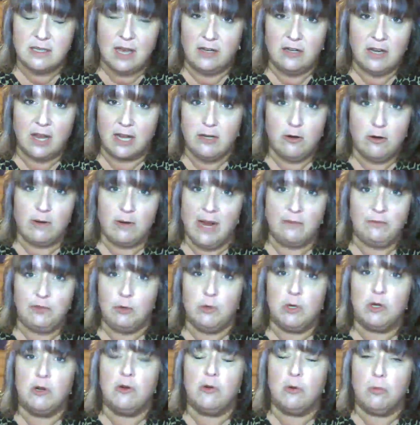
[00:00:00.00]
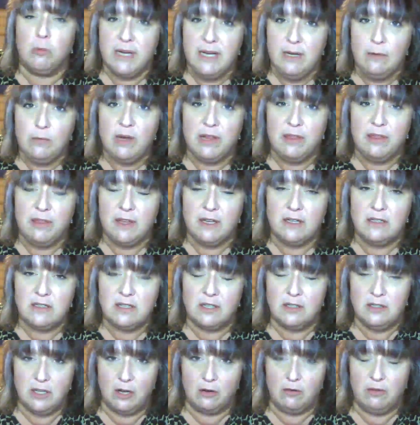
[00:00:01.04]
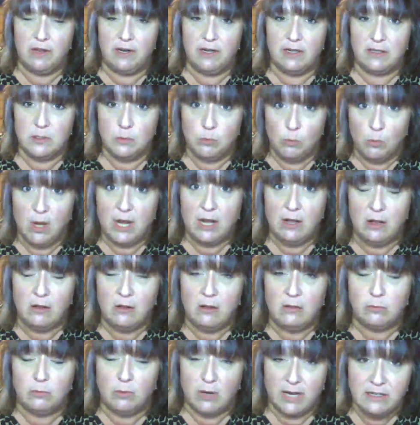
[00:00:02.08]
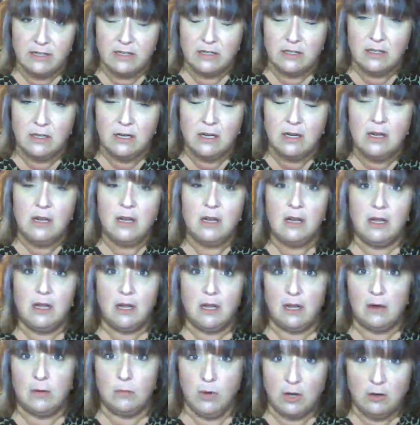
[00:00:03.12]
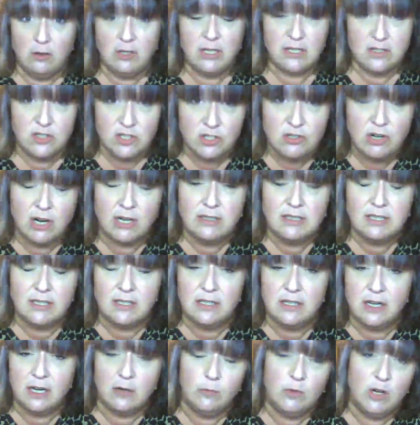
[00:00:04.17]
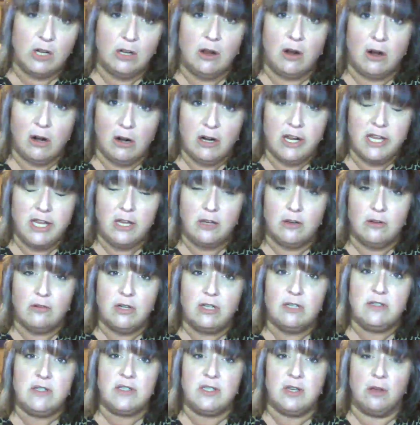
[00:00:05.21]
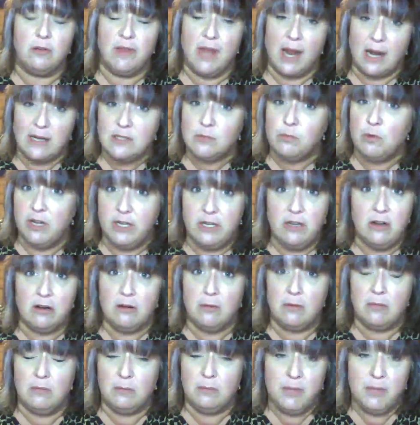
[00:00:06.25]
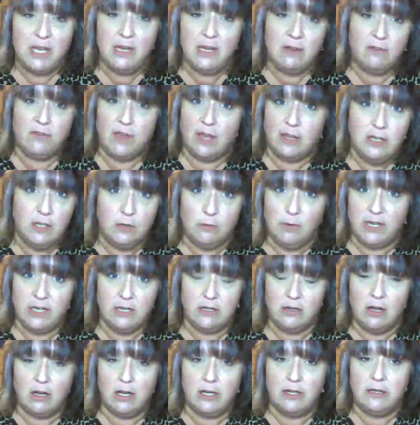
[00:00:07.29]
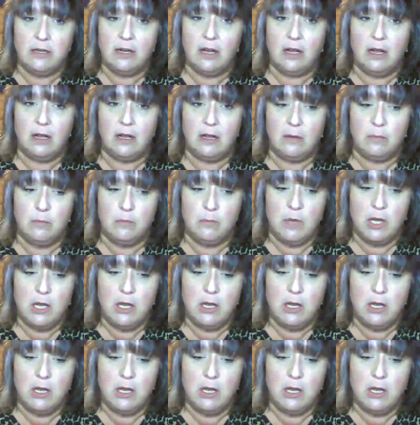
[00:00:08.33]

I don't have to agree with it to know that it's well written, well constructed, and well argued. So that's what you're being evaluated on.